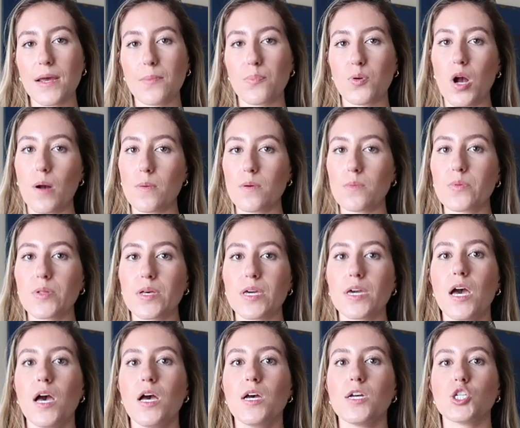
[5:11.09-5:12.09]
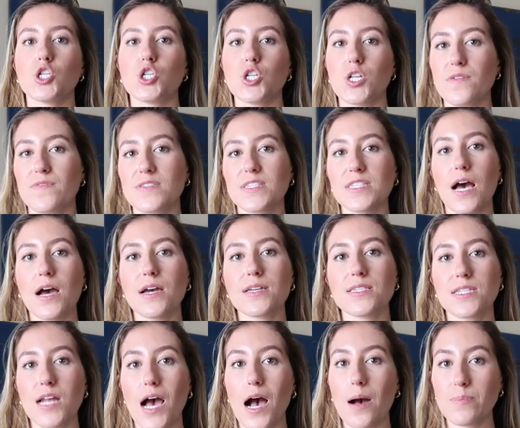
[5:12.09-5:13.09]
I probably should have
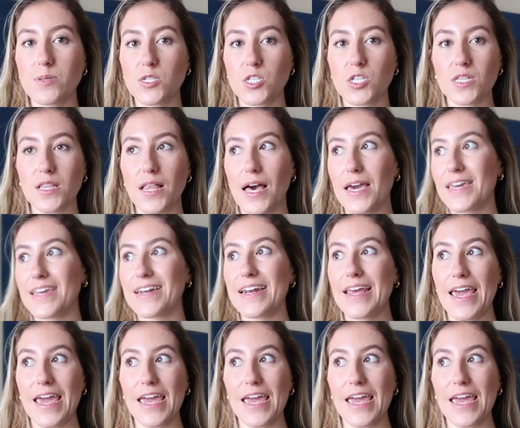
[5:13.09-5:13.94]
sized up to like an